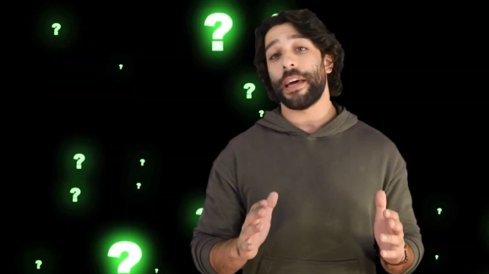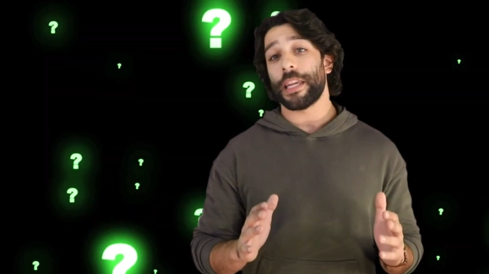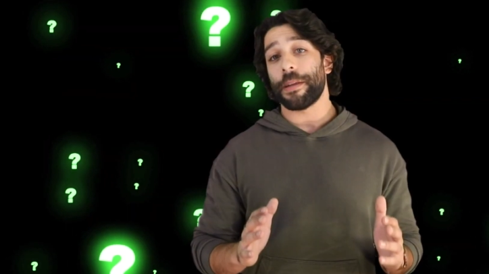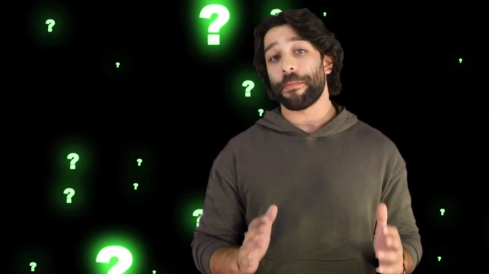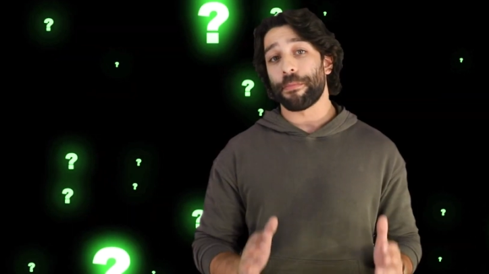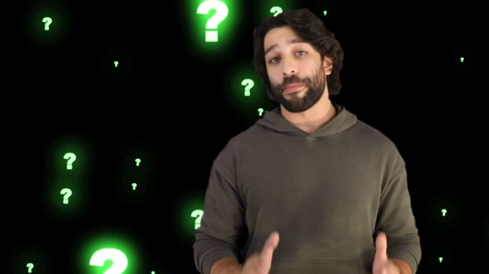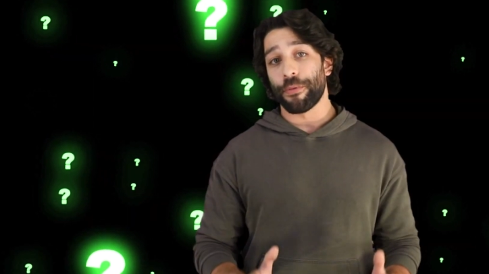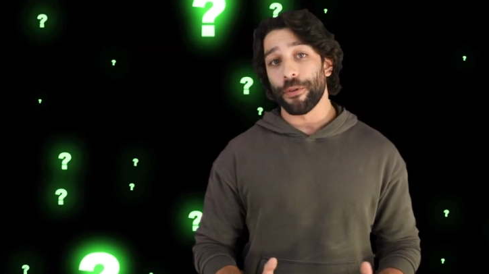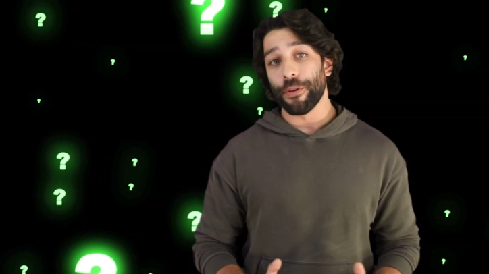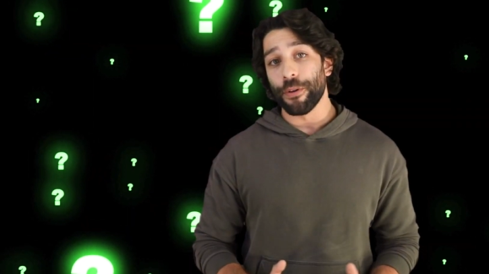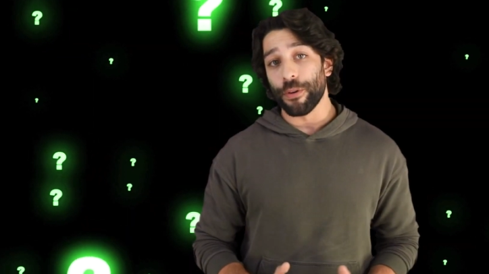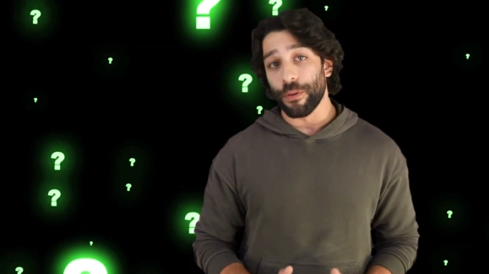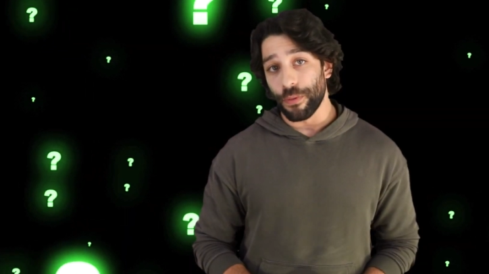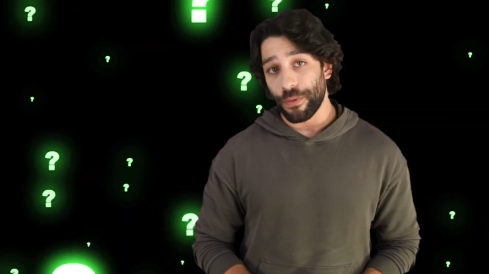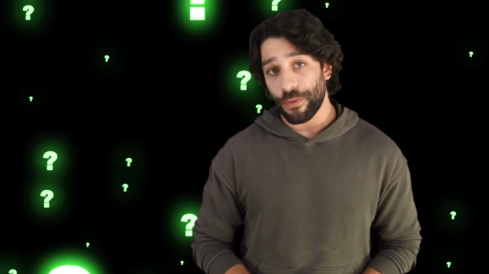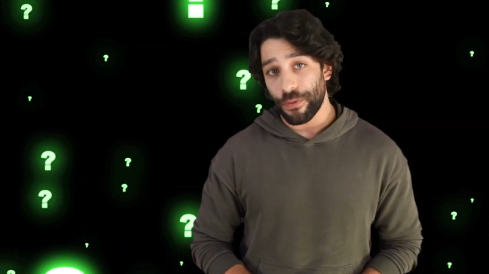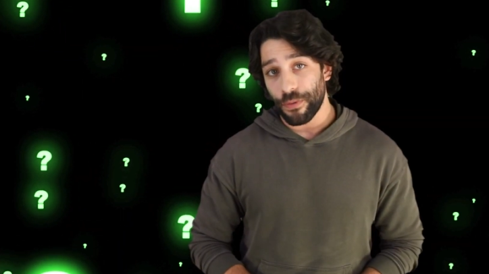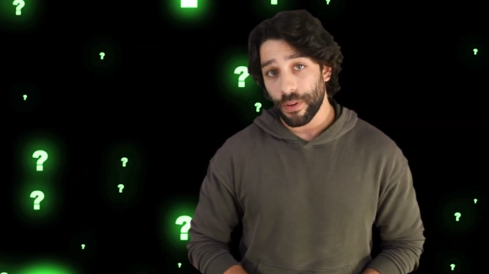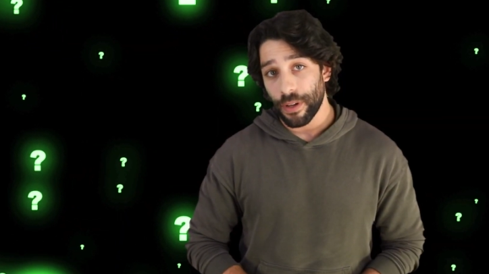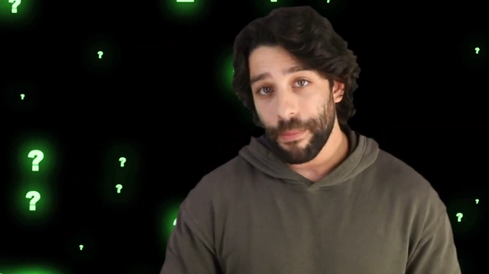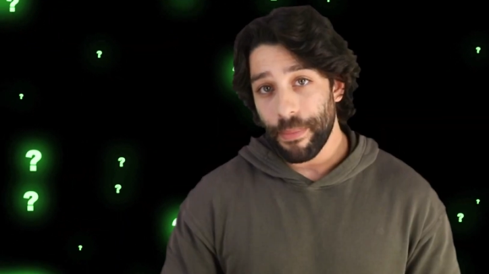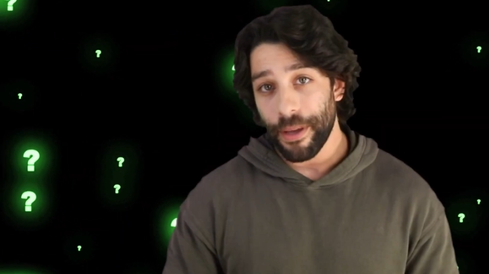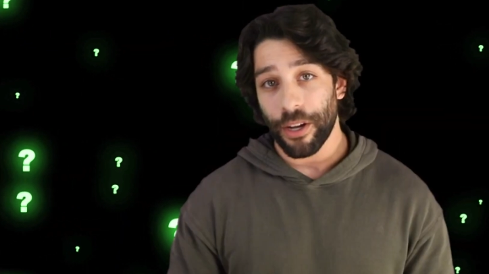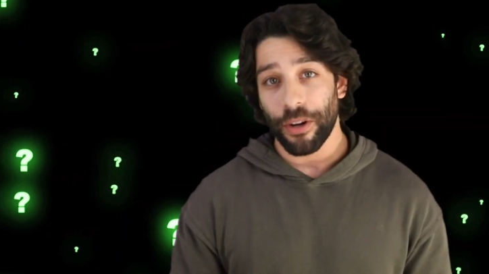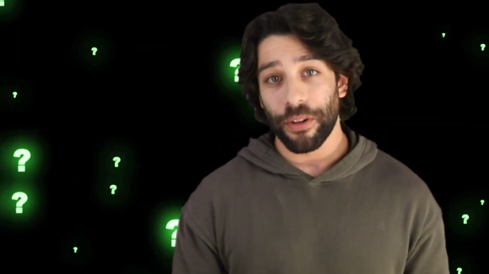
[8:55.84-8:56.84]
any
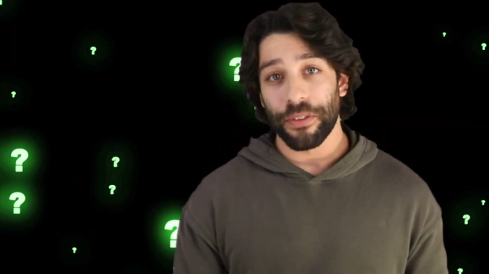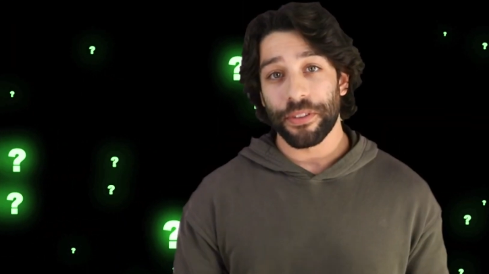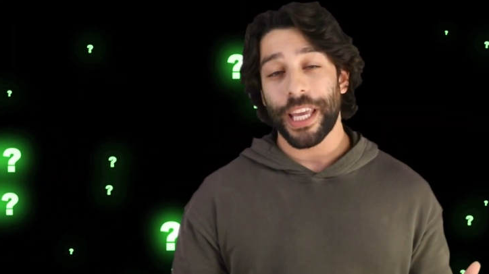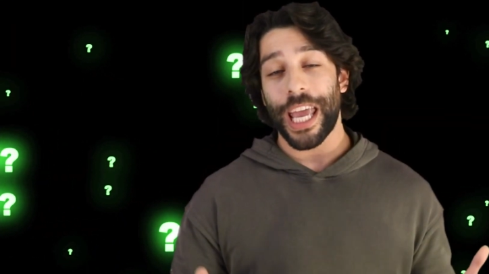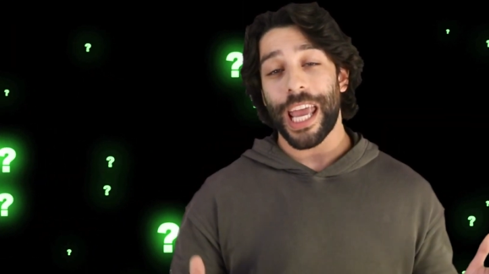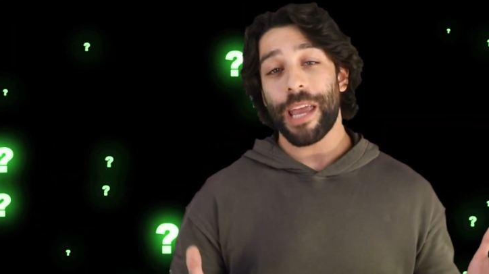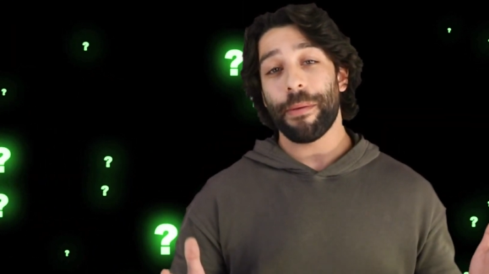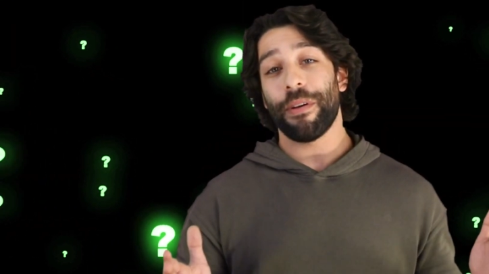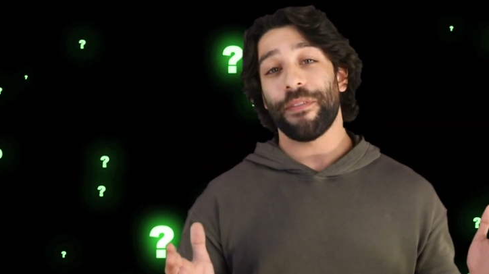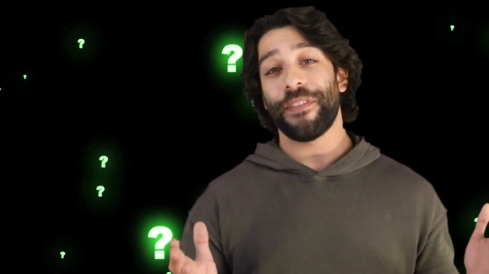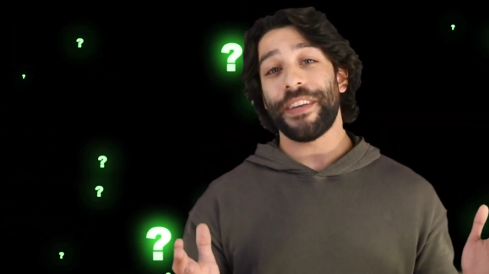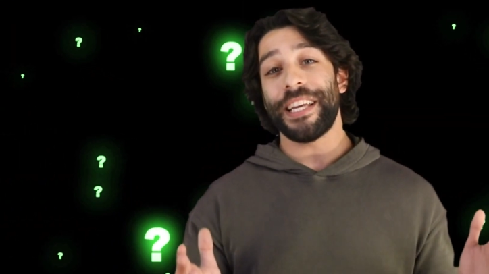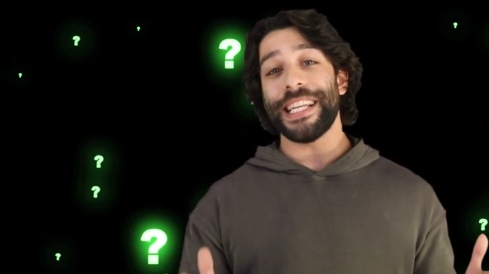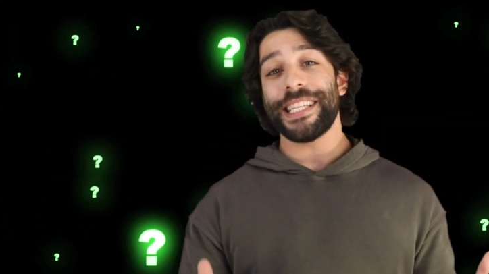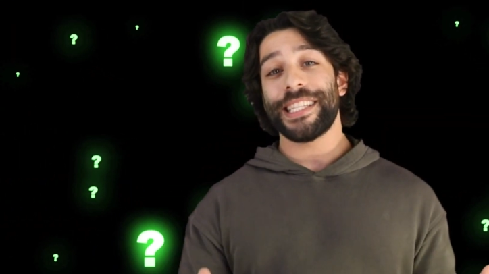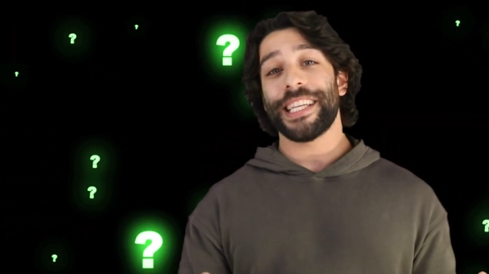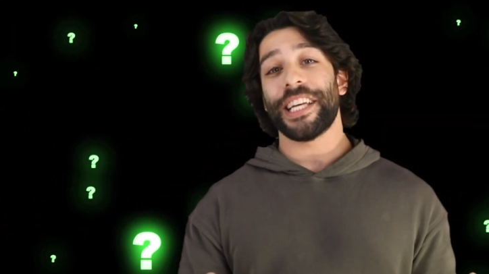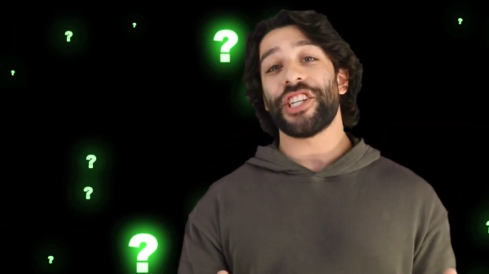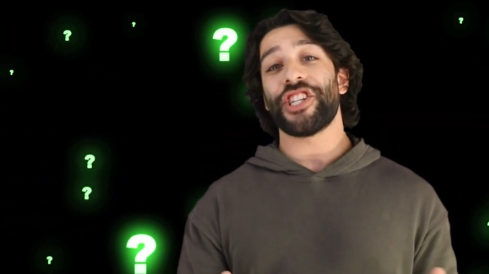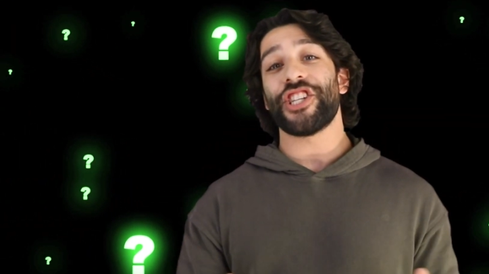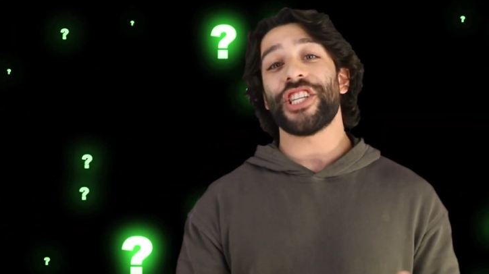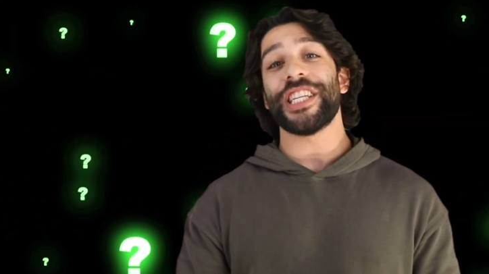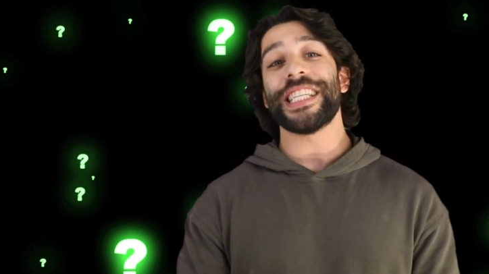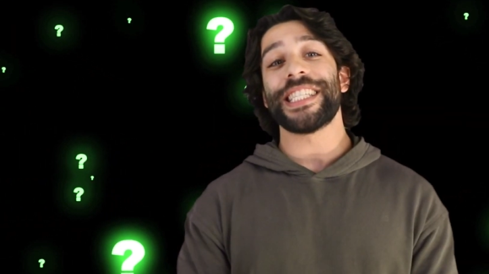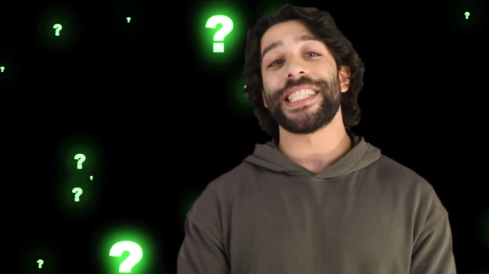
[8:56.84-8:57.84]
proof. Big old game of he
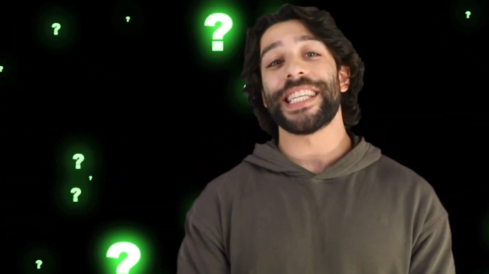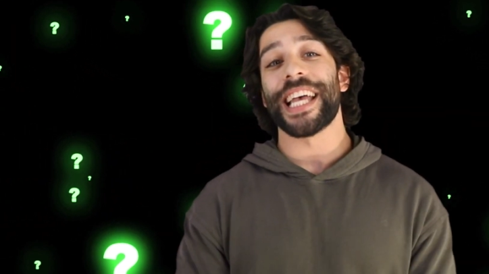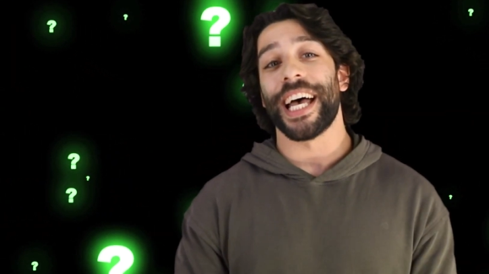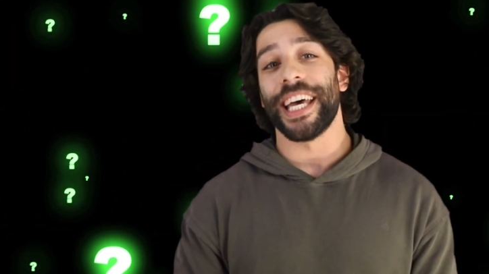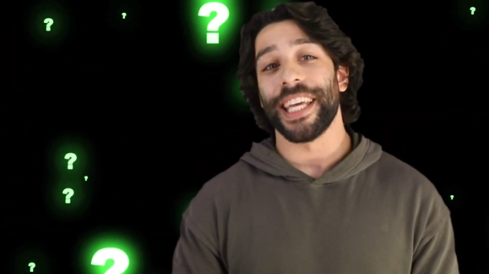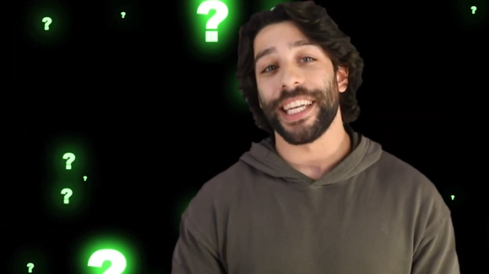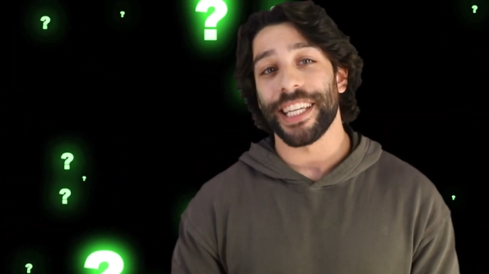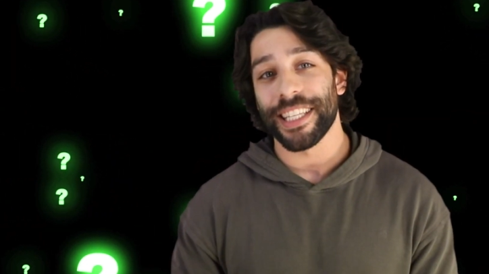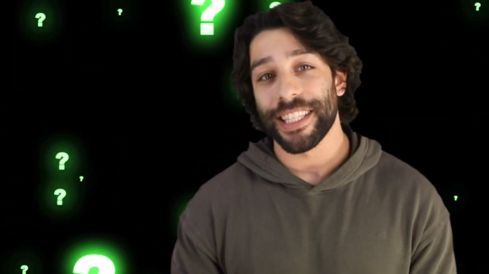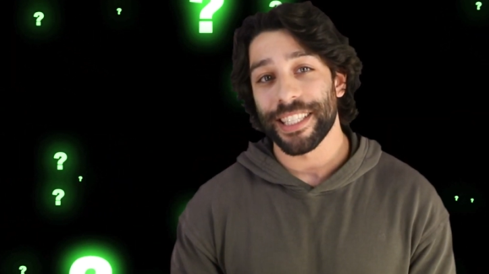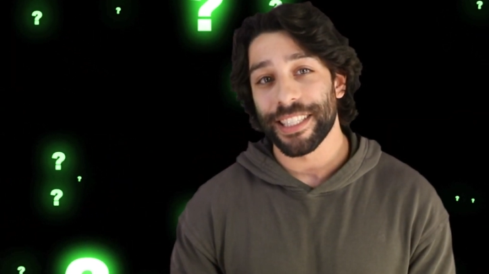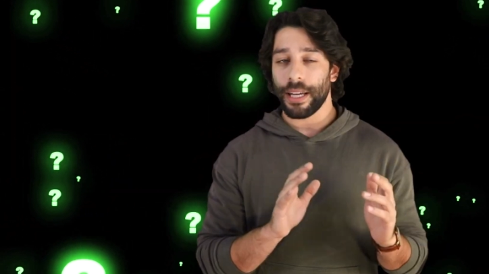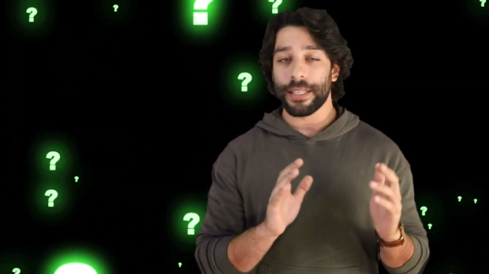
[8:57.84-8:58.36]
said, she said.